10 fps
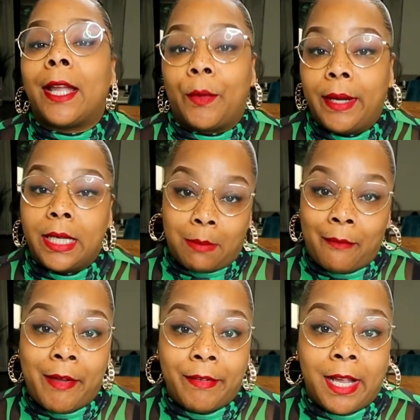that green is my
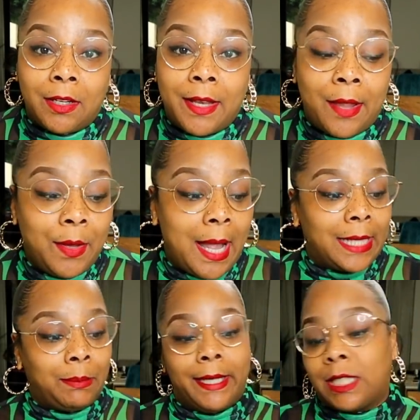favorite color now, you
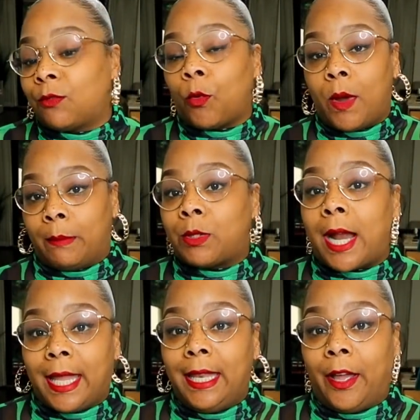guys, because for one, I'm
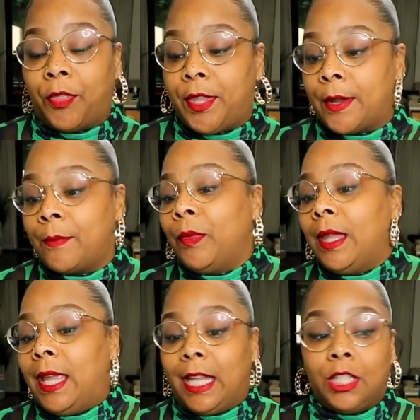trying to eat healthier,
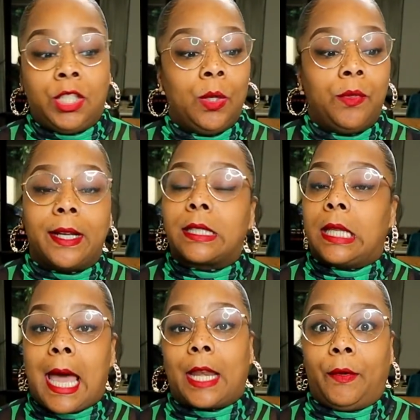and two, there's a
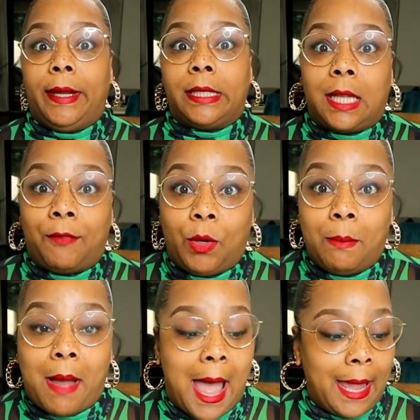lot of green stuff you
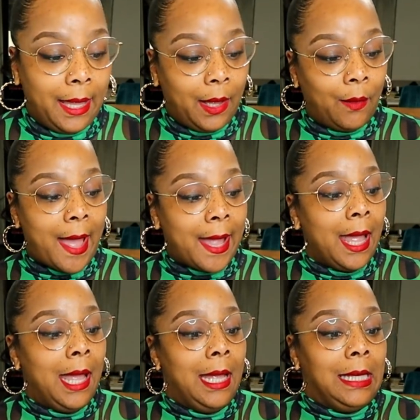can buy,
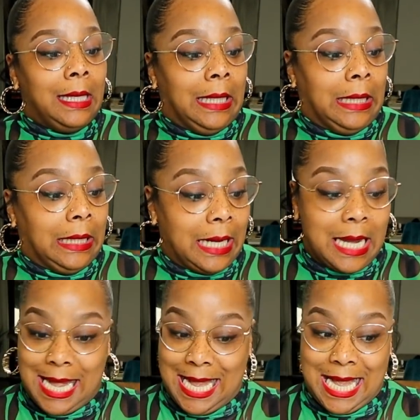okay?
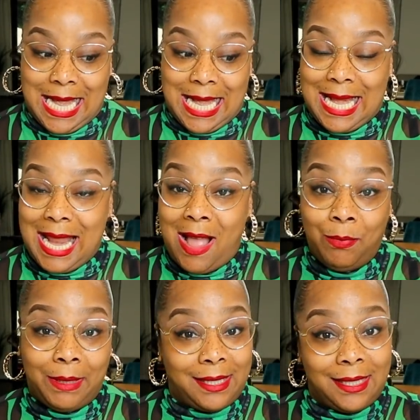I
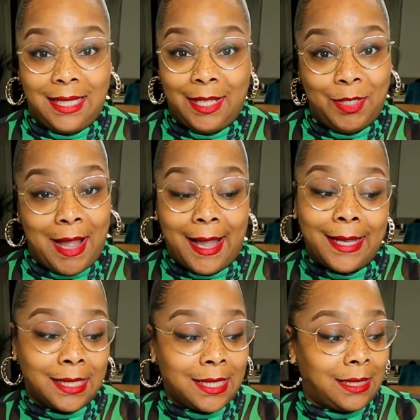hope this is good, you
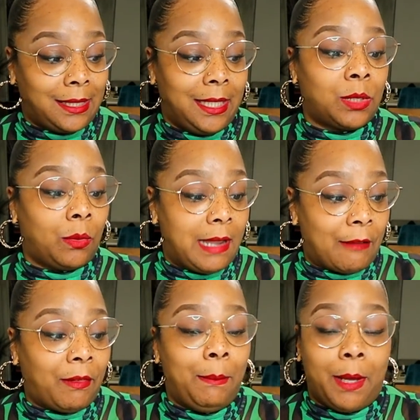guys, because this will
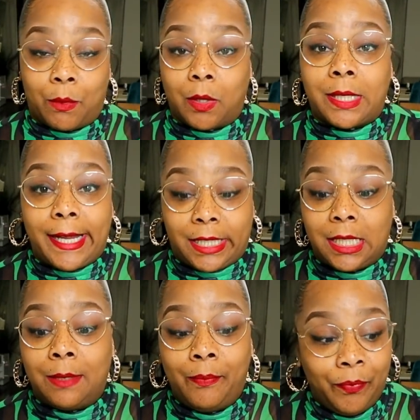definitely be in
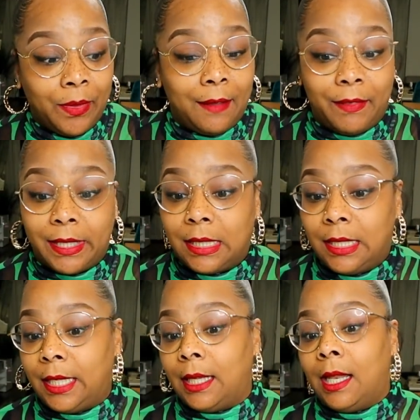rotation if this is
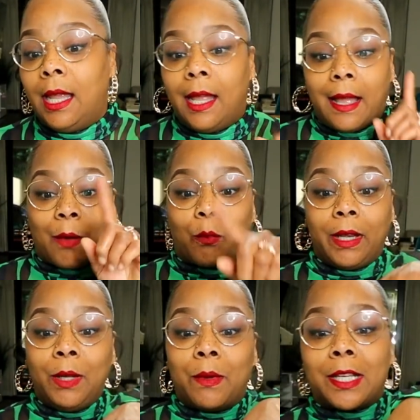good. I
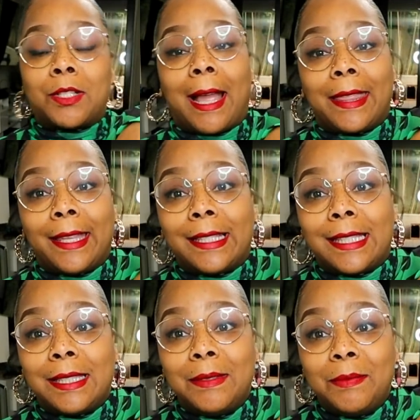really want to try
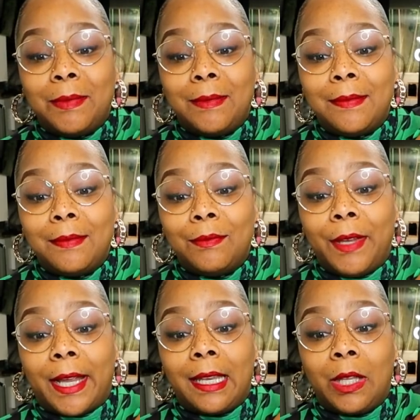this. A
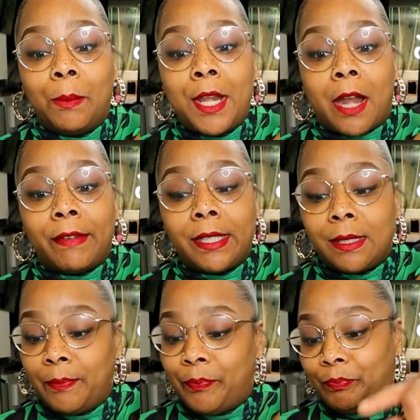little bit nervous.